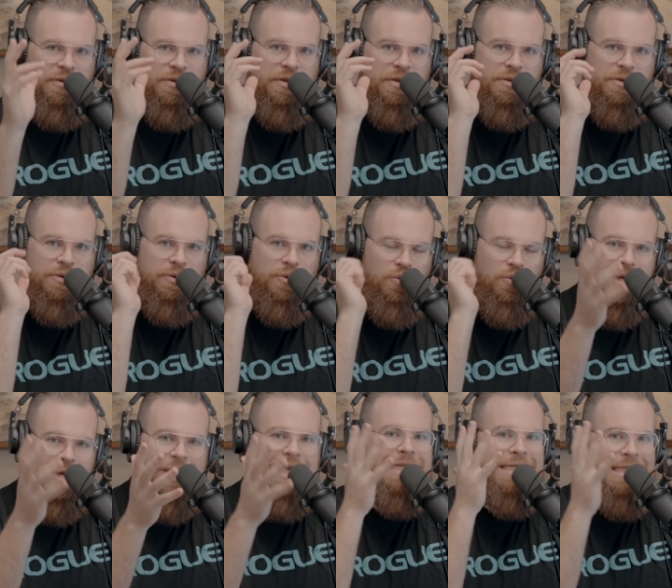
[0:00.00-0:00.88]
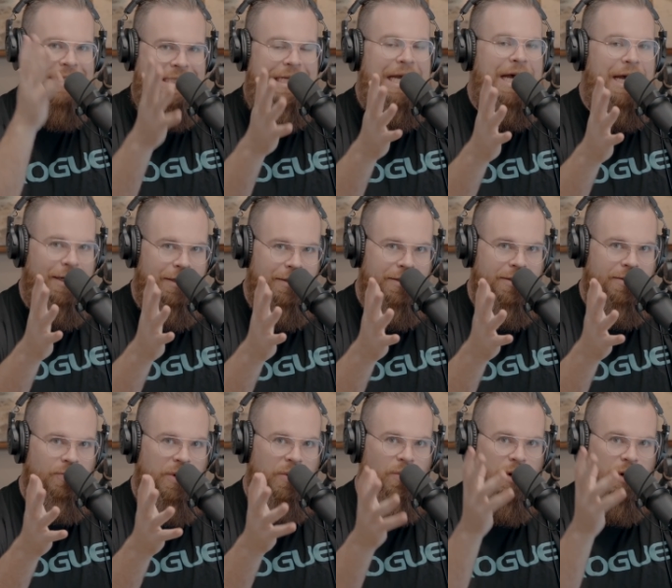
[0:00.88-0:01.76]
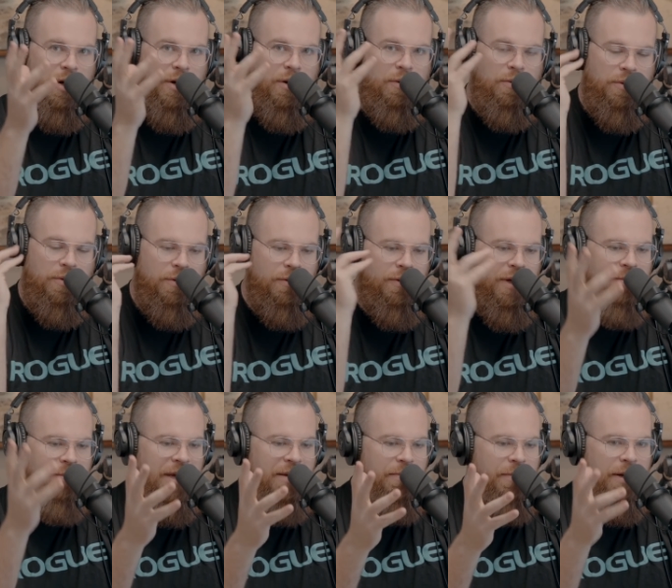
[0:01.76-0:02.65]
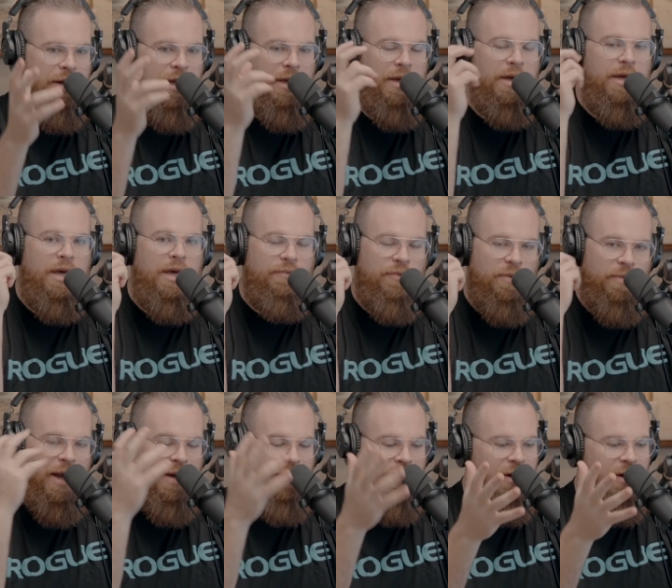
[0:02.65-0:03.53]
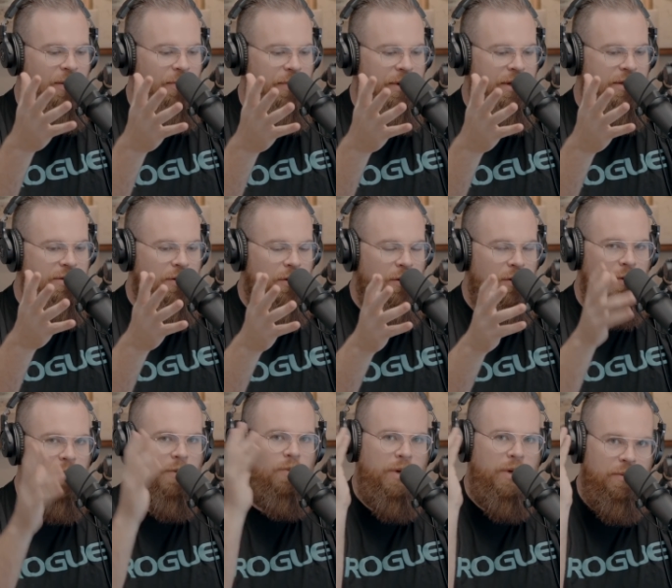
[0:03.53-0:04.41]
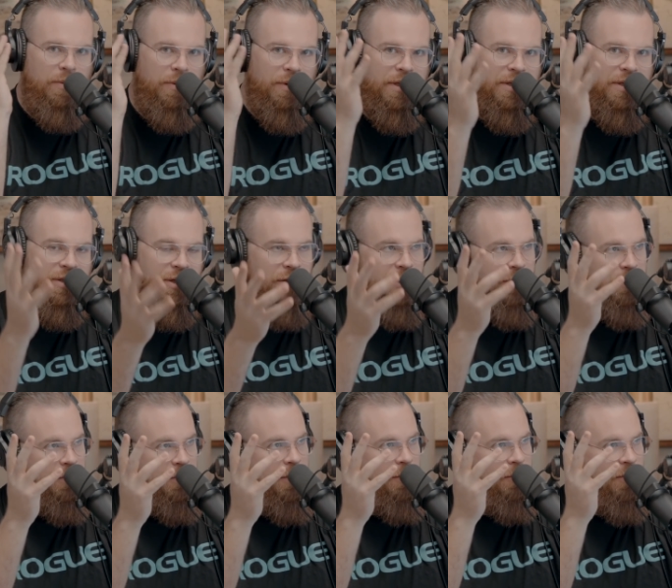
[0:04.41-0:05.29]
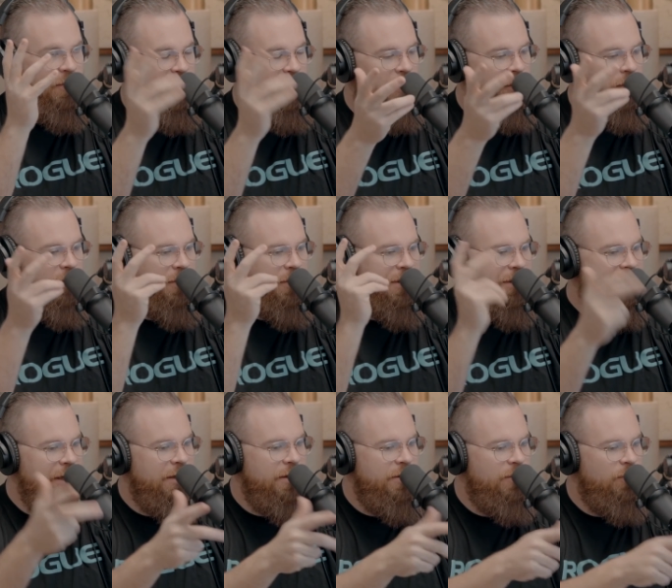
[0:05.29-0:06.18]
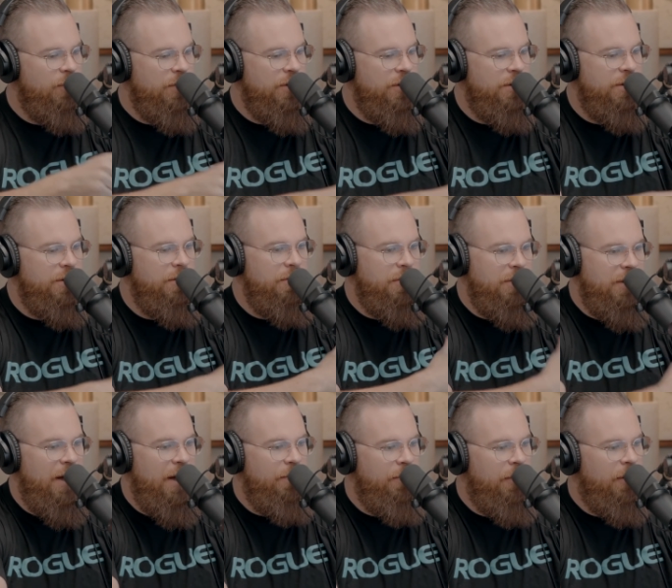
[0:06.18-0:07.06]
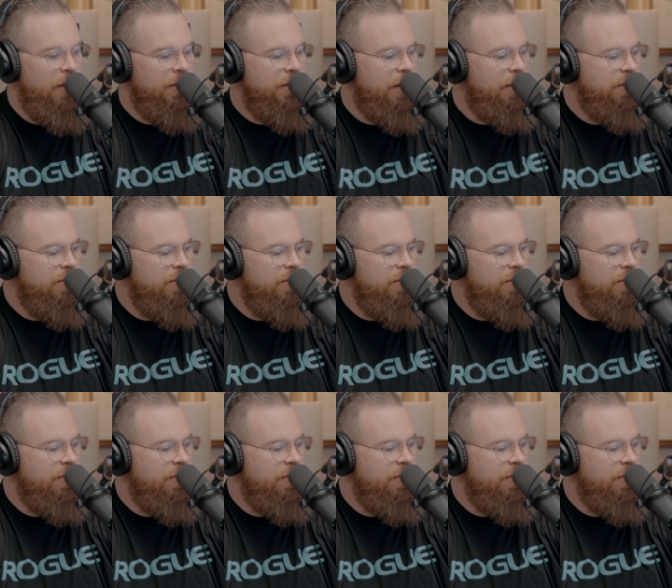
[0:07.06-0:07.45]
to screen stocks. We want to know do they make money? If we're buying the company as a whole, we will continue with pillar number six, which is their debt. Paul, tell us